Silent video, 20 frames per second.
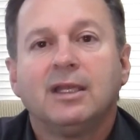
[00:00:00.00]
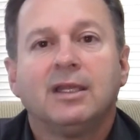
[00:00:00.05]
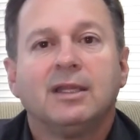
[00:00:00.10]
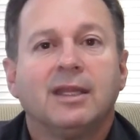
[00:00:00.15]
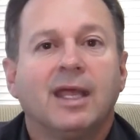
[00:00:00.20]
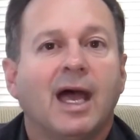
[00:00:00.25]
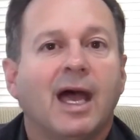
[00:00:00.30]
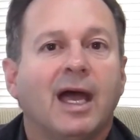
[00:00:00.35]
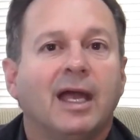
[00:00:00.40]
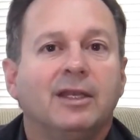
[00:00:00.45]

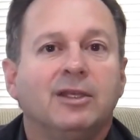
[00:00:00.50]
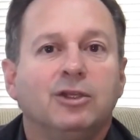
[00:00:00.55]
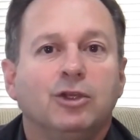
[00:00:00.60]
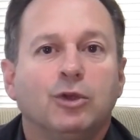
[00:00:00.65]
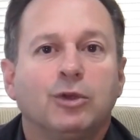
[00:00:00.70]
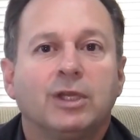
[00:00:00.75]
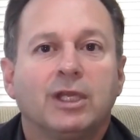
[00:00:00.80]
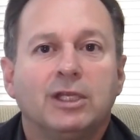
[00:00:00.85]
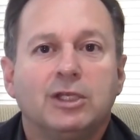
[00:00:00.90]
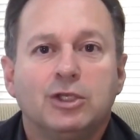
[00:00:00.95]
that
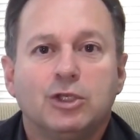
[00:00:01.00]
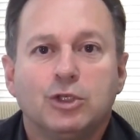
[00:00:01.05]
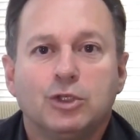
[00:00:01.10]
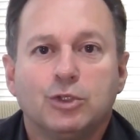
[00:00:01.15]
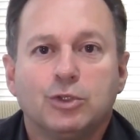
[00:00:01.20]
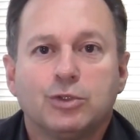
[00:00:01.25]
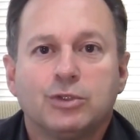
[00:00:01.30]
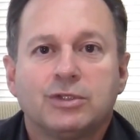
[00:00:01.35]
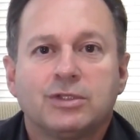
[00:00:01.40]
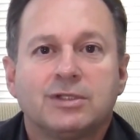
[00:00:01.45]
you can
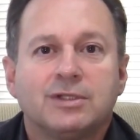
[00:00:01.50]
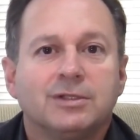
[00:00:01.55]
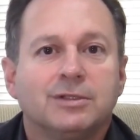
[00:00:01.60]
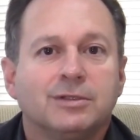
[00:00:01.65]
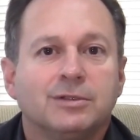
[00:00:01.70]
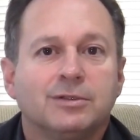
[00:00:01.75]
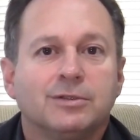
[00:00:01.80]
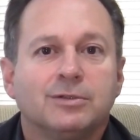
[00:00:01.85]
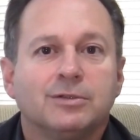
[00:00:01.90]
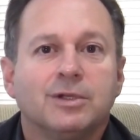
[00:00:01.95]
use
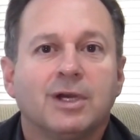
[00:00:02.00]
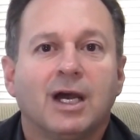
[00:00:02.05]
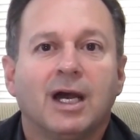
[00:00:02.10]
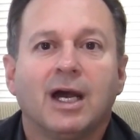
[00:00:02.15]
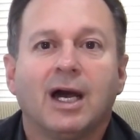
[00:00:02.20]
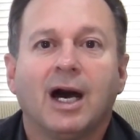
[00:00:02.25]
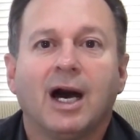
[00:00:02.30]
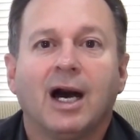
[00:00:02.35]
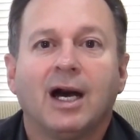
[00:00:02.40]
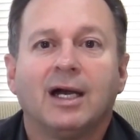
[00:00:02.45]
to
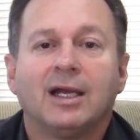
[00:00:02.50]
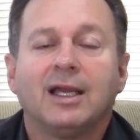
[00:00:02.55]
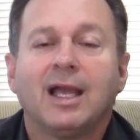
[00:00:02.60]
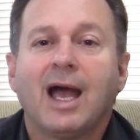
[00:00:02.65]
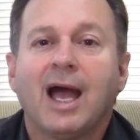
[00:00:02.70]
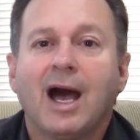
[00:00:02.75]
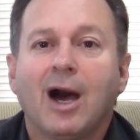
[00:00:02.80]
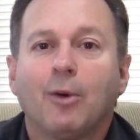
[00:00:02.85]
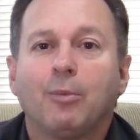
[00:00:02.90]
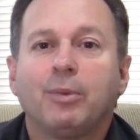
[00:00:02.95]

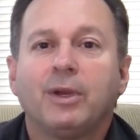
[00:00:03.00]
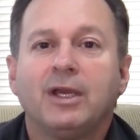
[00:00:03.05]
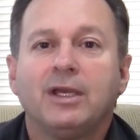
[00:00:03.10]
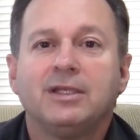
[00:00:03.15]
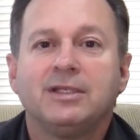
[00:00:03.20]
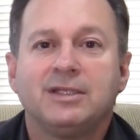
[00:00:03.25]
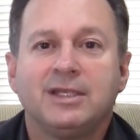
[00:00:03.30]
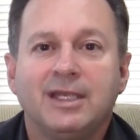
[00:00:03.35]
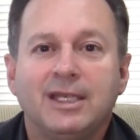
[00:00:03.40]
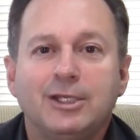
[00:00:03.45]
help
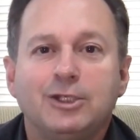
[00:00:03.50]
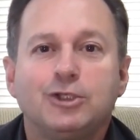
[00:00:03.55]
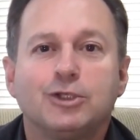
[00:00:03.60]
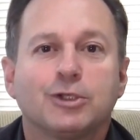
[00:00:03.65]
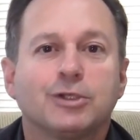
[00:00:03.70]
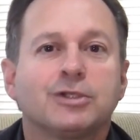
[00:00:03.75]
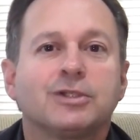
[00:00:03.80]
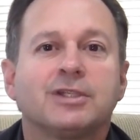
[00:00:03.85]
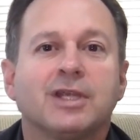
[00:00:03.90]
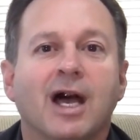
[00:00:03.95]
teach
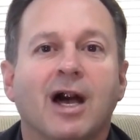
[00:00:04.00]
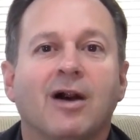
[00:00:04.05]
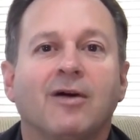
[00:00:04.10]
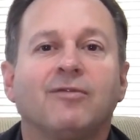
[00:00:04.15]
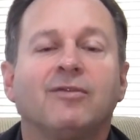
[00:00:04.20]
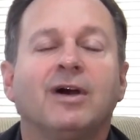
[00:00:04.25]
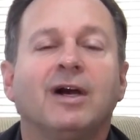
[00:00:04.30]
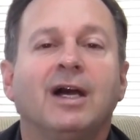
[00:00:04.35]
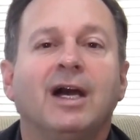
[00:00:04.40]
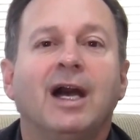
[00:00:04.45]

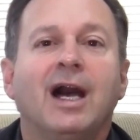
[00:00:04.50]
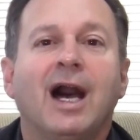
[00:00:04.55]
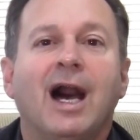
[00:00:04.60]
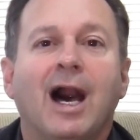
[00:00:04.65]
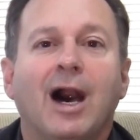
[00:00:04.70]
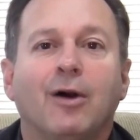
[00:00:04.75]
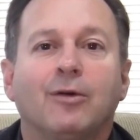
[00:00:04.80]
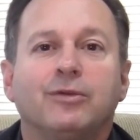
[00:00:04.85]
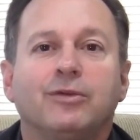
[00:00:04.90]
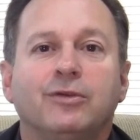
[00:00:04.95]
yourself
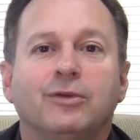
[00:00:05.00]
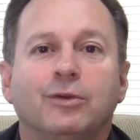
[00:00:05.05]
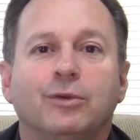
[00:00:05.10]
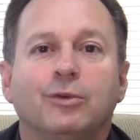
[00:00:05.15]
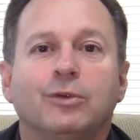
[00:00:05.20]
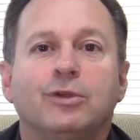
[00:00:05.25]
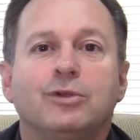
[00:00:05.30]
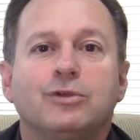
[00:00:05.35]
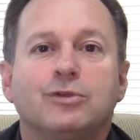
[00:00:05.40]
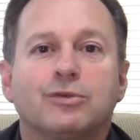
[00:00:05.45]
how
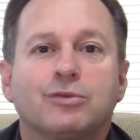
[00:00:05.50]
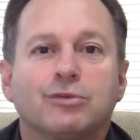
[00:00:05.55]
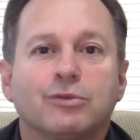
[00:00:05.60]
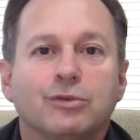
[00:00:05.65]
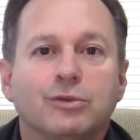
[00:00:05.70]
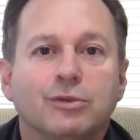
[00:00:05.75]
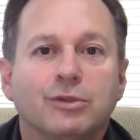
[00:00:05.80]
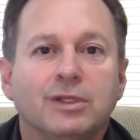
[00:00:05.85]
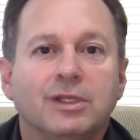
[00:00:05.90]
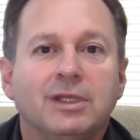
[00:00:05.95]
to
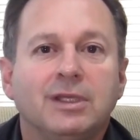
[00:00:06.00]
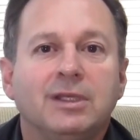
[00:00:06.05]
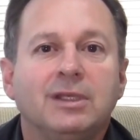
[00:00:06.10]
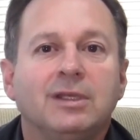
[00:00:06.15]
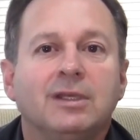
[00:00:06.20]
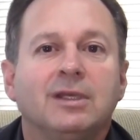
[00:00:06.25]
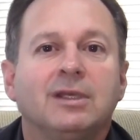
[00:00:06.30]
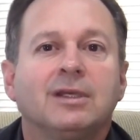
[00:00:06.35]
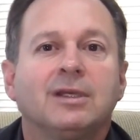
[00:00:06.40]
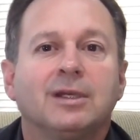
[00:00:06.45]
truly
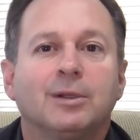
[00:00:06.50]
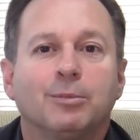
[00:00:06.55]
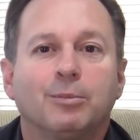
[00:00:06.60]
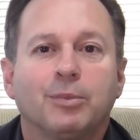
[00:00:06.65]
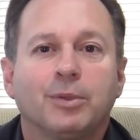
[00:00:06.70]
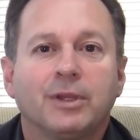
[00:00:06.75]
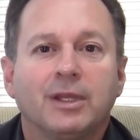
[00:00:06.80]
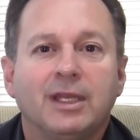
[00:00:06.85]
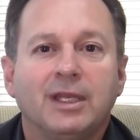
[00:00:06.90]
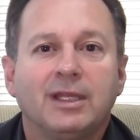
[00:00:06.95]

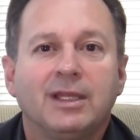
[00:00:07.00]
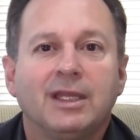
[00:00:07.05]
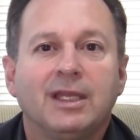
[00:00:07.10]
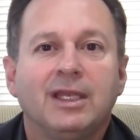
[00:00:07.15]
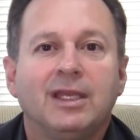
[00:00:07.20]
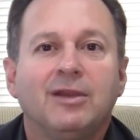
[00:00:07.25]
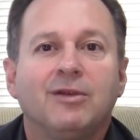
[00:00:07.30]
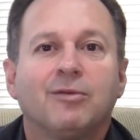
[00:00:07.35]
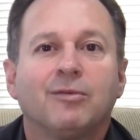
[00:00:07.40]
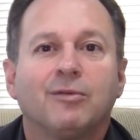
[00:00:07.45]

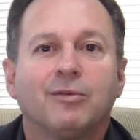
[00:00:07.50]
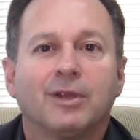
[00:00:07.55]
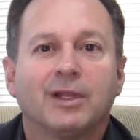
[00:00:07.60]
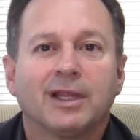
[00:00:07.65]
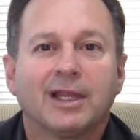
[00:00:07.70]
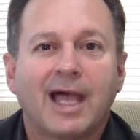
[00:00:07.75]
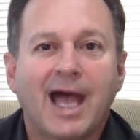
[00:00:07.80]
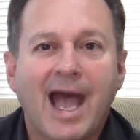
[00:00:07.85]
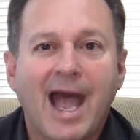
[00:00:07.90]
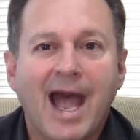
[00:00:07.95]
completely
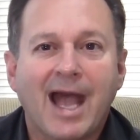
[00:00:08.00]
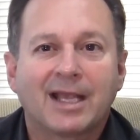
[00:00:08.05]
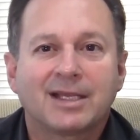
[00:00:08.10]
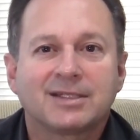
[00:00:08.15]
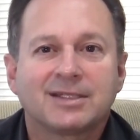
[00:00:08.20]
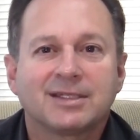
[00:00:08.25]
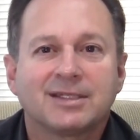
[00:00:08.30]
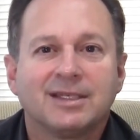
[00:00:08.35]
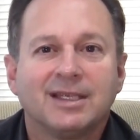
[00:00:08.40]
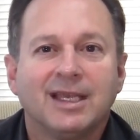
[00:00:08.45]

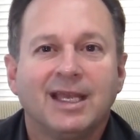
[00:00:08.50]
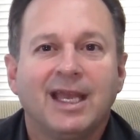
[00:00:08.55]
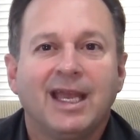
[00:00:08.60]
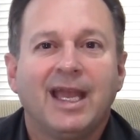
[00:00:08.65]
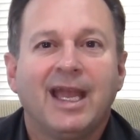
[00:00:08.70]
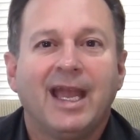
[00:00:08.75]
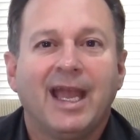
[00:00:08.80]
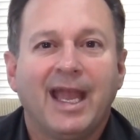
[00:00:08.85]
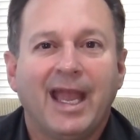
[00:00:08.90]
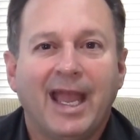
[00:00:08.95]
relax,
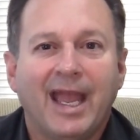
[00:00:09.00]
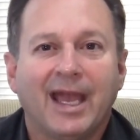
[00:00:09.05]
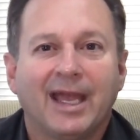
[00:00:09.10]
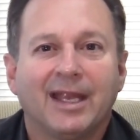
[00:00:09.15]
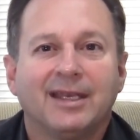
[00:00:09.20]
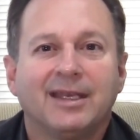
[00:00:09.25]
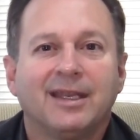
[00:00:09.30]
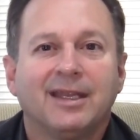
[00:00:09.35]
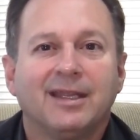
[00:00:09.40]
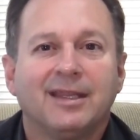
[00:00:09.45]

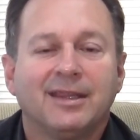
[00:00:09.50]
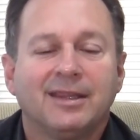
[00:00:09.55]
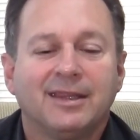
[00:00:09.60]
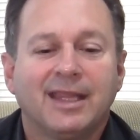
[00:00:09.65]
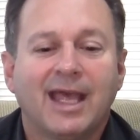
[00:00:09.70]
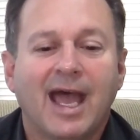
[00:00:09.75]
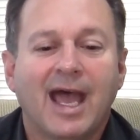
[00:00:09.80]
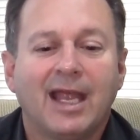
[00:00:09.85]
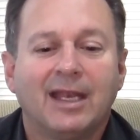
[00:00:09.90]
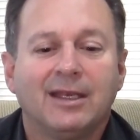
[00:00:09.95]
and
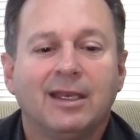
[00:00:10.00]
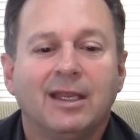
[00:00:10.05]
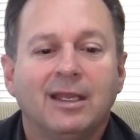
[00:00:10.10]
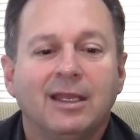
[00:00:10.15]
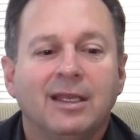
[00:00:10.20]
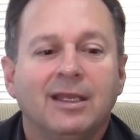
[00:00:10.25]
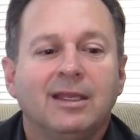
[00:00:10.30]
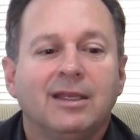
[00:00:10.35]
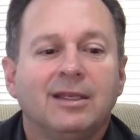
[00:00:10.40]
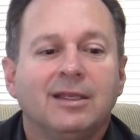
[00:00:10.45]
then
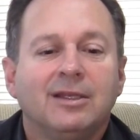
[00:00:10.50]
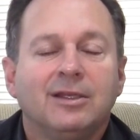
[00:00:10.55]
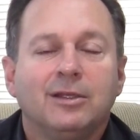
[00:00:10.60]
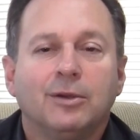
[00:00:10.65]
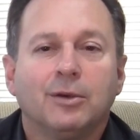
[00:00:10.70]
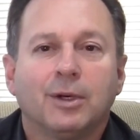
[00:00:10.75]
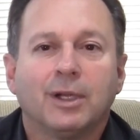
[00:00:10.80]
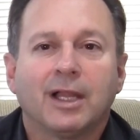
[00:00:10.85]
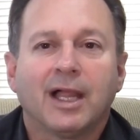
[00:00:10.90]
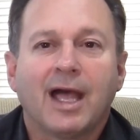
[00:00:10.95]

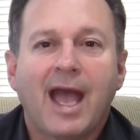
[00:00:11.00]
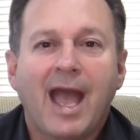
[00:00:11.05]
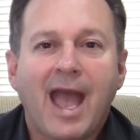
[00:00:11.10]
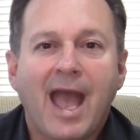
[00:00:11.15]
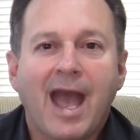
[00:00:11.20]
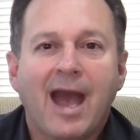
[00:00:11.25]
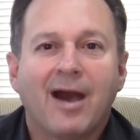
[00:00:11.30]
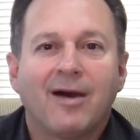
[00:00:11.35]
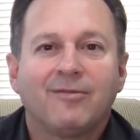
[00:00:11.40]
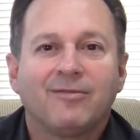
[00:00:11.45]
you will
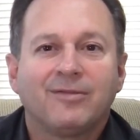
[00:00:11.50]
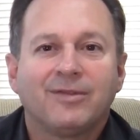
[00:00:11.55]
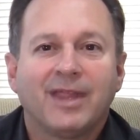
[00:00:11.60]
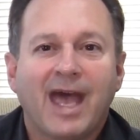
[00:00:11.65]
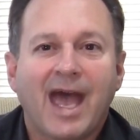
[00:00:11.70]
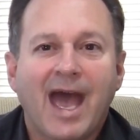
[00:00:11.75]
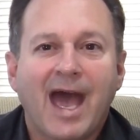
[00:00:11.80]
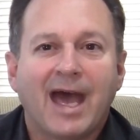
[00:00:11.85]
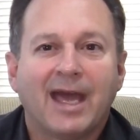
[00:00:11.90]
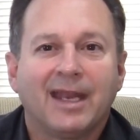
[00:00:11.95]
have
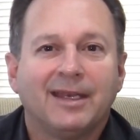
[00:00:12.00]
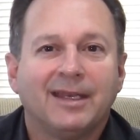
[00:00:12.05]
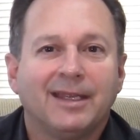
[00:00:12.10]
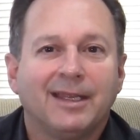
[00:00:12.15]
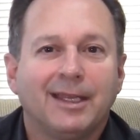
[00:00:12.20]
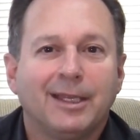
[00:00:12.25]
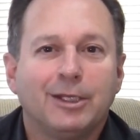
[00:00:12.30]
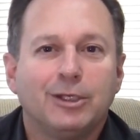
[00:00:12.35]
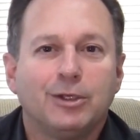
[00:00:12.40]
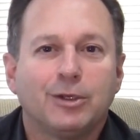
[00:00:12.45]
that
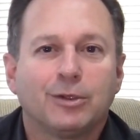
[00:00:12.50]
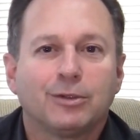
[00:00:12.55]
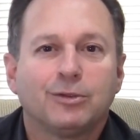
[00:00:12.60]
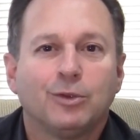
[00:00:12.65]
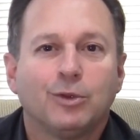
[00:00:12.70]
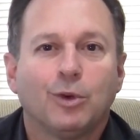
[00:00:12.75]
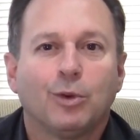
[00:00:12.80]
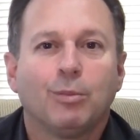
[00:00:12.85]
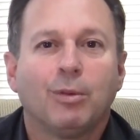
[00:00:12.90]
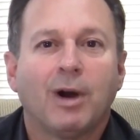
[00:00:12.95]
in your
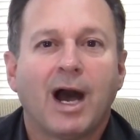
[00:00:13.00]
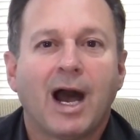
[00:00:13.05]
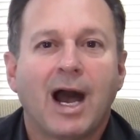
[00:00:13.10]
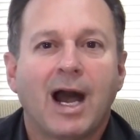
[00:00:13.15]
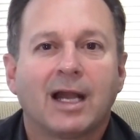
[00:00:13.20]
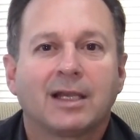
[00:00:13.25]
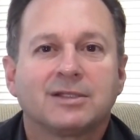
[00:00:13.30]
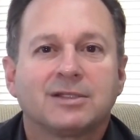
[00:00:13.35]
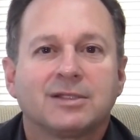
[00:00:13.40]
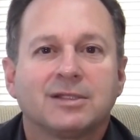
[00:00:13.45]

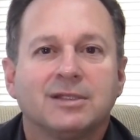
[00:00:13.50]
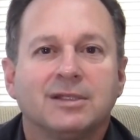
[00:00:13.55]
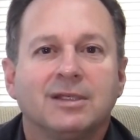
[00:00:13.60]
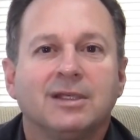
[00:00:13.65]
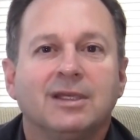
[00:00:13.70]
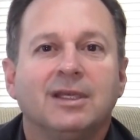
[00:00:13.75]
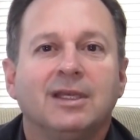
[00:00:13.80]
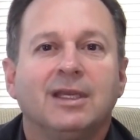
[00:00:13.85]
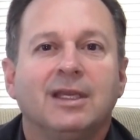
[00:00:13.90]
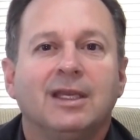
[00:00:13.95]
toolbox
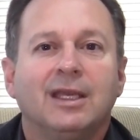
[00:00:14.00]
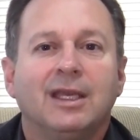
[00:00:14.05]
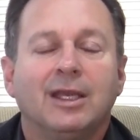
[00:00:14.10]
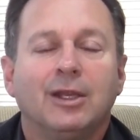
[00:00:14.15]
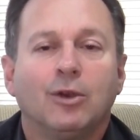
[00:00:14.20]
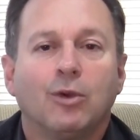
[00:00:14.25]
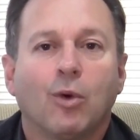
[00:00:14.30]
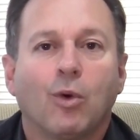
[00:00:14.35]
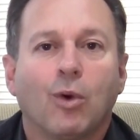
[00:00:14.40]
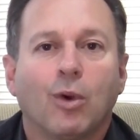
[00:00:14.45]

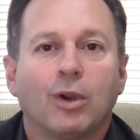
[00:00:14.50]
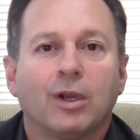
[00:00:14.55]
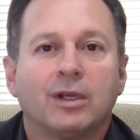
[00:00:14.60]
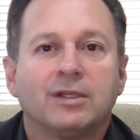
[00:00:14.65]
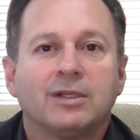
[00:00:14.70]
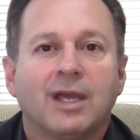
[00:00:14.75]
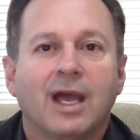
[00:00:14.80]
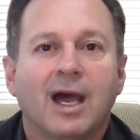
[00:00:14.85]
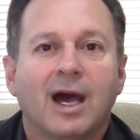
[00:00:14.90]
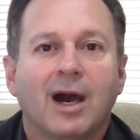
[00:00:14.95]
in order
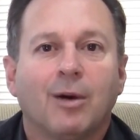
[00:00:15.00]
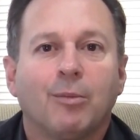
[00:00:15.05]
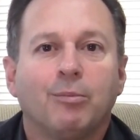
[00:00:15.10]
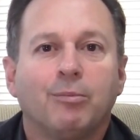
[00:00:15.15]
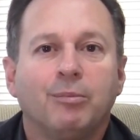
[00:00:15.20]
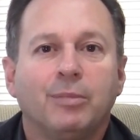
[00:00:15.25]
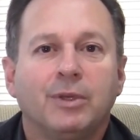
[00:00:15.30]
to help